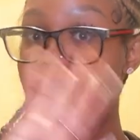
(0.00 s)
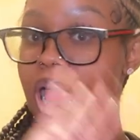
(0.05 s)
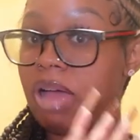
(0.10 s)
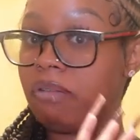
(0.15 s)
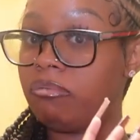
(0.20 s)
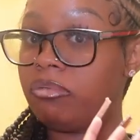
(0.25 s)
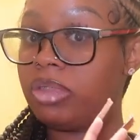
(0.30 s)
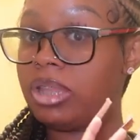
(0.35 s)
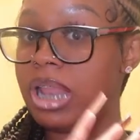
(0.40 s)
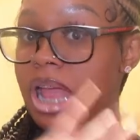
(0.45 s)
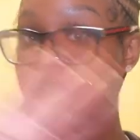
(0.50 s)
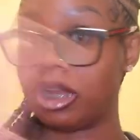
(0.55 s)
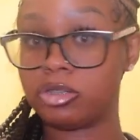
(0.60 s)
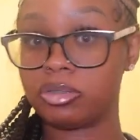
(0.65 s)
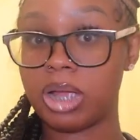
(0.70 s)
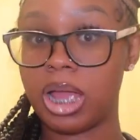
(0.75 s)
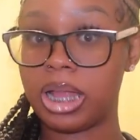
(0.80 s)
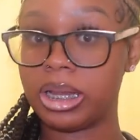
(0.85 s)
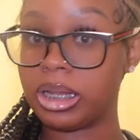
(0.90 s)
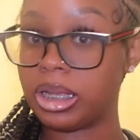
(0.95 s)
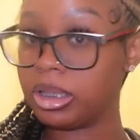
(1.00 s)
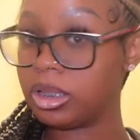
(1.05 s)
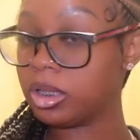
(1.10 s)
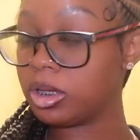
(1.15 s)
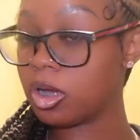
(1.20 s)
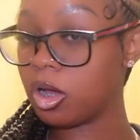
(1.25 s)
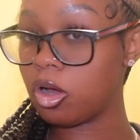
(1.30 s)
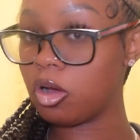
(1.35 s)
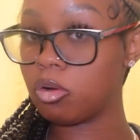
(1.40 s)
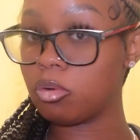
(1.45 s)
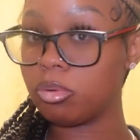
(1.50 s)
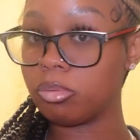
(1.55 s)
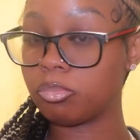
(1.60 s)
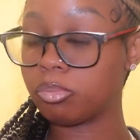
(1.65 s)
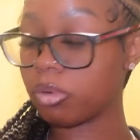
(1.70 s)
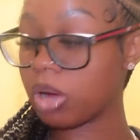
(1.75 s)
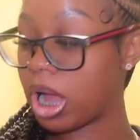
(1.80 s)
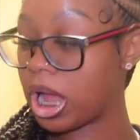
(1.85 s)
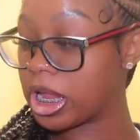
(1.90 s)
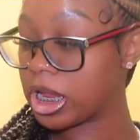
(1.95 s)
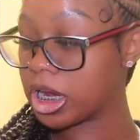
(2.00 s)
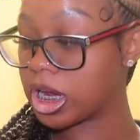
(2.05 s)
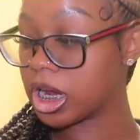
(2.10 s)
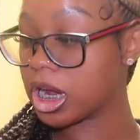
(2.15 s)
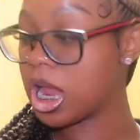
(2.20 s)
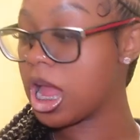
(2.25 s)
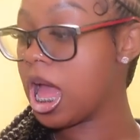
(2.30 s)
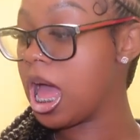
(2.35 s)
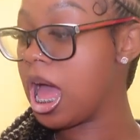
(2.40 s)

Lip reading: I've not tried nothing on prior.